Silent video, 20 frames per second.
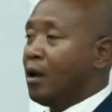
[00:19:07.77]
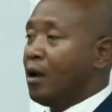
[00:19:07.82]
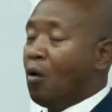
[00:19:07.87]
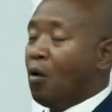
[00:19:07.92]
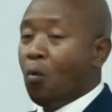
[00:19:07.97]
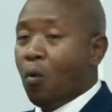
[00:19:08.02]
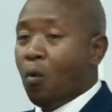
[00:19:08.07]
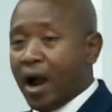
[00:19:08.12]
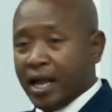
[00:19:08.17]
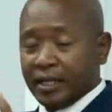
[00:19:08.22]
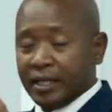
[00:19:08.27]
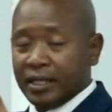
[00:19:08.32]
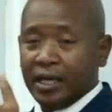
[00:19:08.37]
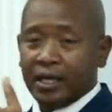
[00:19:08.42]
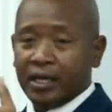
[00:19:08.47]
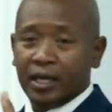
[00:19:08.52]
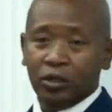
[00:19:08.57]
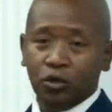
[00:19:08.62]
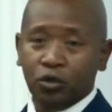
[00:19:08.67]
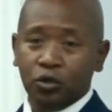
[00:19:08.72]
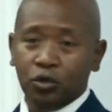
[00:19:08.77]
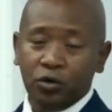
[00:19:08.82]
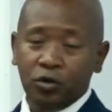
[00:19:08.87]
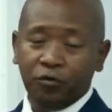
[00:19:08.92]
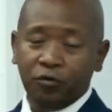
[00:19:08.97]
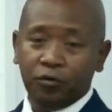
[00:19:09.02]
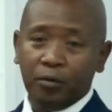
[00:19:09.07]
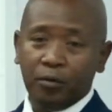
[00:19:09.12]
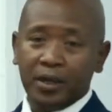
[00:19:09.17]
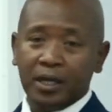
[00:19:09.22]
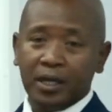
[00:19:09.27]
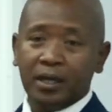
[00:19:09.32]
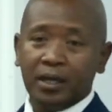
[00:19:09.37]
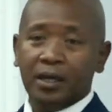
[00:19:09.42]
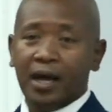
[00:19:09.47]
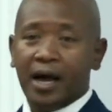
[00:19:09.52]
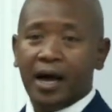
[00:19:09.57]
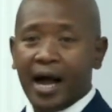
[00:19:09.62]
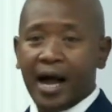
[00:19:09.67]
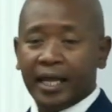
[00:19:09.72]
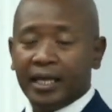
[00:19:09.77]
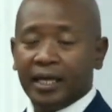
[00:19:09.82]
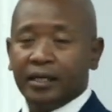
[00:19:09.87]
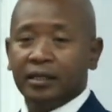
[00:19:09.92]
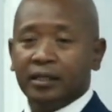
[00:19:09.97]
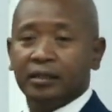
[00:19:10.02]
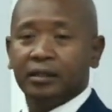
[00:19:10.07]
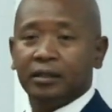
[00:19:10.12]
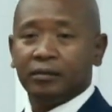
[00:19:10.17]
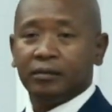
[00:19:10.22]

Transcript: what they can do for me, I can